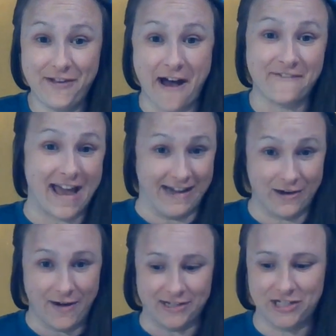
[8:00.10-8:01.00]
if you have any
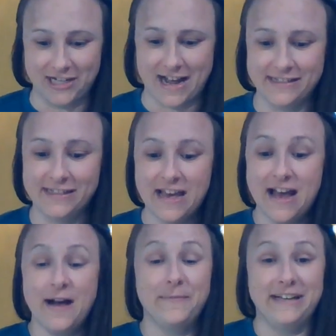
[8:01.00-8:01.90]
questions.
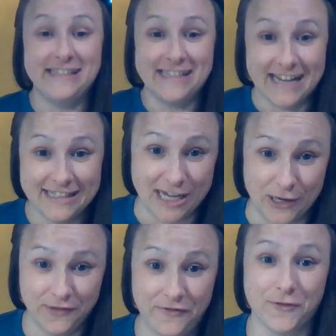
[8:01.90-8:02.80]
Please stay
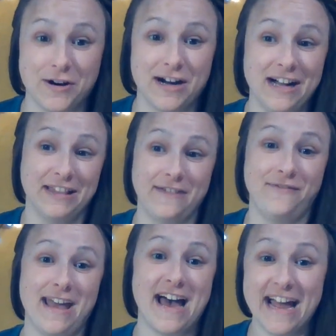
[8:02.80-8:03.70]
tuned for
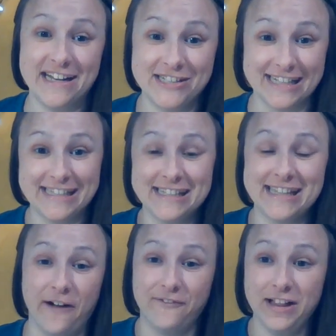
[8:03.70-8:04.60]
Olivia and Jesse's
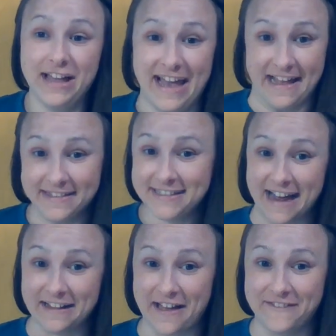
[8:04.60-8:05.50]
helpful hints
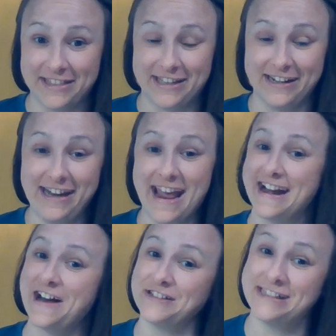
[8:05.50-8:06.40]
at 11:30,
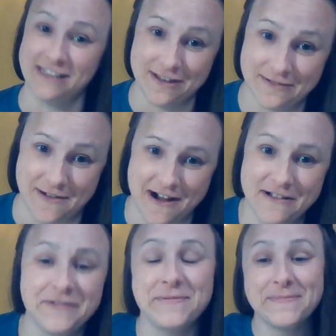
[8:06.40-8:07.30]
and I'll see you
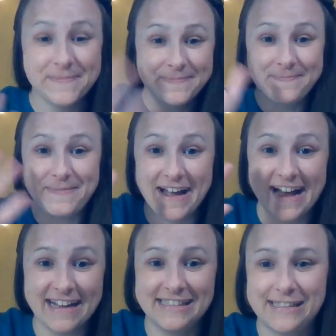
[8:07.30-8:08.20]
tomorrow. Bye,
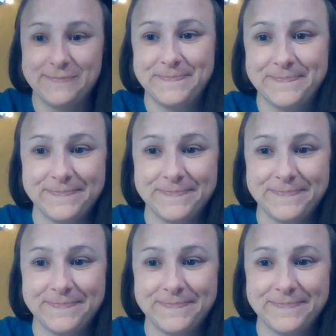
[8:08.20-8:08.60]
guys.